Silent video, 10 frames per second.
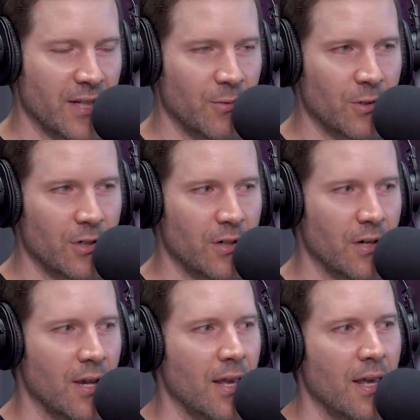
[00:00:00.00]
they
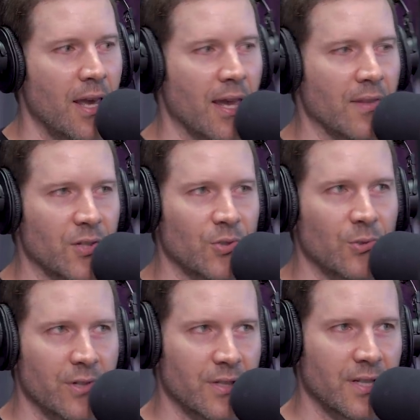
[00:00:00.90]
were, mm -hmm. and the
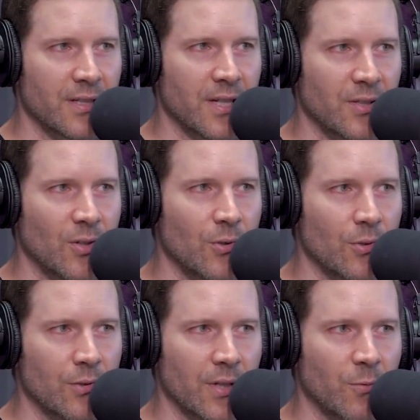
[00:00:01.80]
stories that they
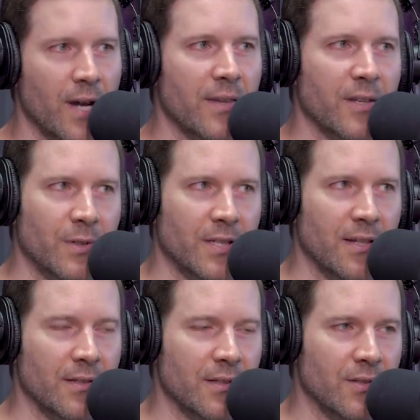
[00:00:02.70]
told and why they were
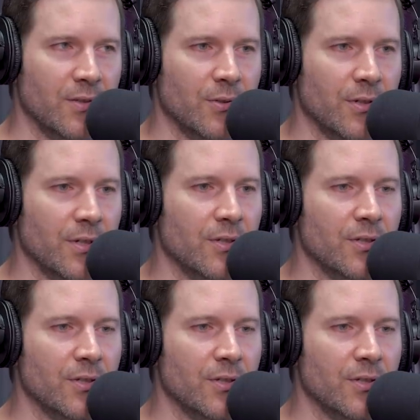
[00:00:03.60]
telling these stories.